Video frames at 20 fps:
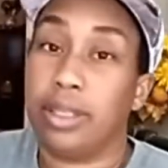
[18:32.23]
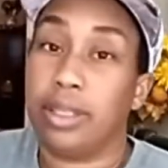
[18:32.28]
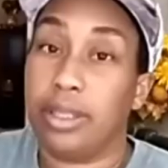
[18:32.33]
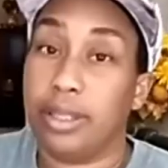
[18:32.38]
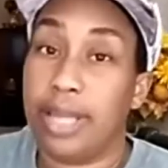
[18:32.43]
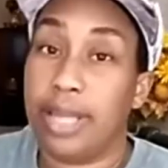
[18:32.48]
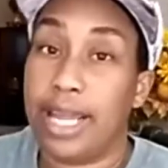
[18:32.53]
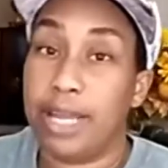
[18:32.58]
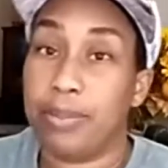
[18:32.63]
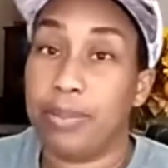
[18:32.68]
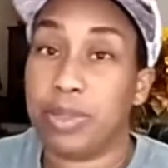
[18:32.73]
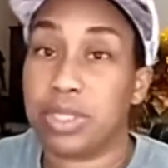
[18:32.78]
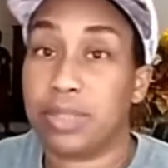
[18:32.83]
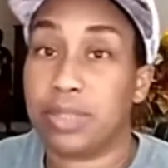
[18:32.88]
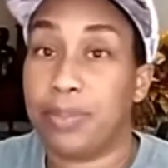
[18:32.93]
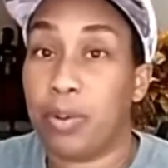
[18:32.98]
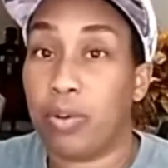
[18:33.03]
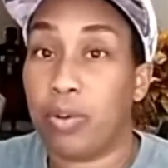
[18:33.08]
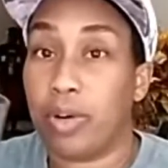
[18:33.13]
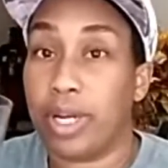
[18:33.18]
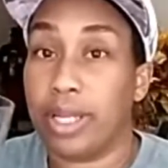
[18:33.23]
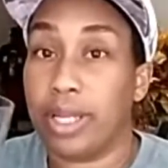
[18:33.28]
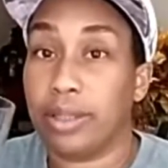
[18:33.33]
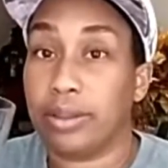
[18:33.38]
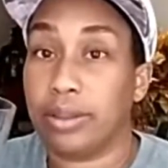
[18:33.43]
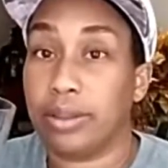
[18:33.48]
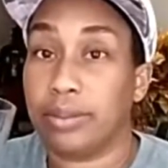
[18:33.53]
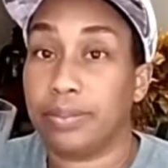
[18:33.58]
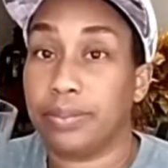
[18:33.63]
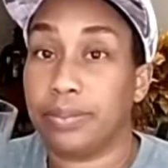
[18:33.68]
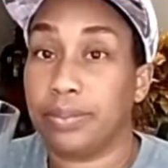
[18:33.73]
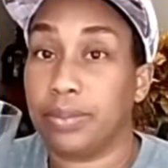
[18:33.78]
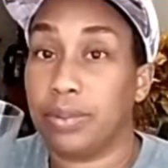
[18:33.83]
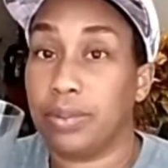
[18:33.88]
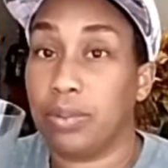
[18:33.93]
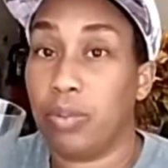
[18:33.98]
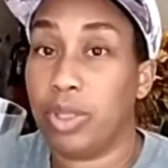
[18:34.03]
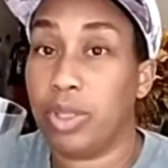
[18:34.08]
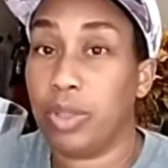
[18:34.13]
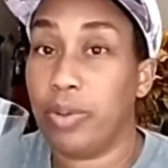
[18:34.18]
The neighbor's for it.
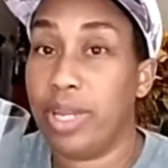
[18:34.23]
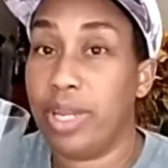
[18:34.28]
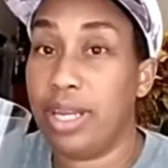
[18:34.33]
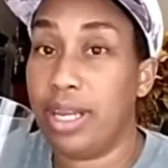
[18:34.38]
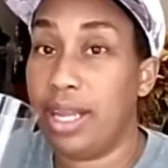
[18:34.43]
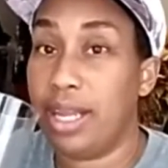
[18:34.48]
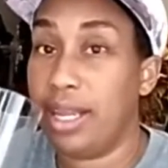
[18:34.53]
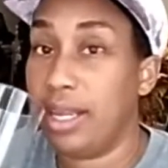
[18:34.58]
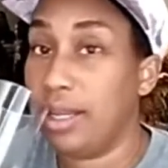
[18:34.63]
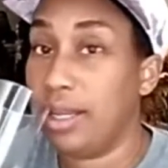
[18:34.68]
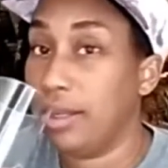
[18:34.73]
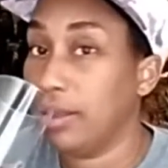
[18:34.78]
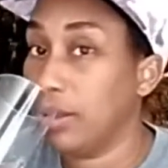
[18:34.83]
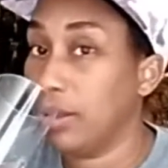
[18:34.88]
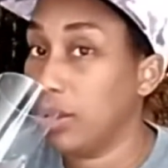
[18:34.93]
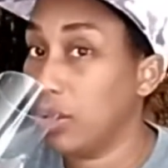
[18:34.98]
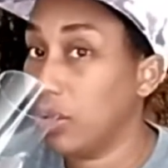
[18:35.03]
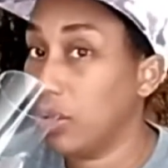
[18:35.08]
What do he need?